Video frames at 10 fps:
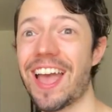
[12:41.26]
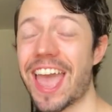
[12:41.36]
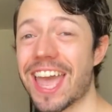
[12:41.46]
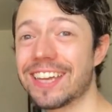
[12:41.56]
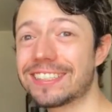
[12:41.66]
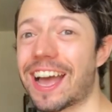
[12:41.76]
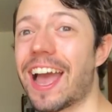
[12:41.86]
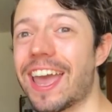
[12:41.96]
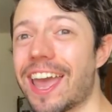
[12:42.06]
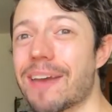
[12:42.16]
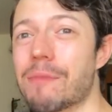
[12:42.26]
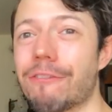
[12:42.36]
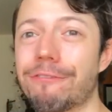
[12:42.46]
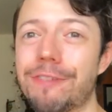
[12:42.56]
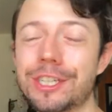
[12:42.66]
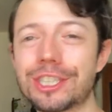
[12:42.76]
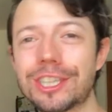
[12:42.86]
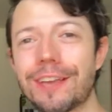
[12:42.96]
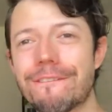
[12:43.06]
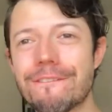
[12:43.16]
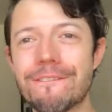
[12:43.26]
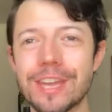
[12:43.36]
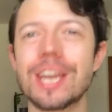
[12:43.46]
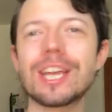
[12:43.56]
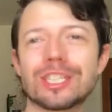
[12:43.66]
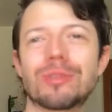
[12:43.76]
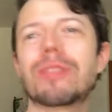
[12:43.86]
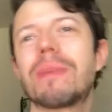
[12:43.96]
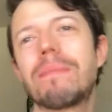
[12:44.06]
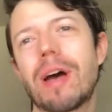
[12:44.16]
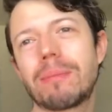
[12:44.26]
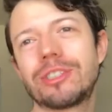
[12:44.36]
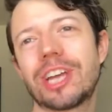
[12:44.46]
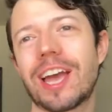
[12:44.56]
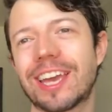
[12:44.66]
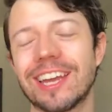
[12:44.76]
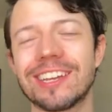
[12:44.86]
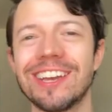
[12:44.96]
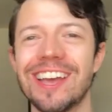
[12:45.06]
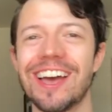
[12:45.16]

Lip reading: And I am officially finished with my bomber jacket.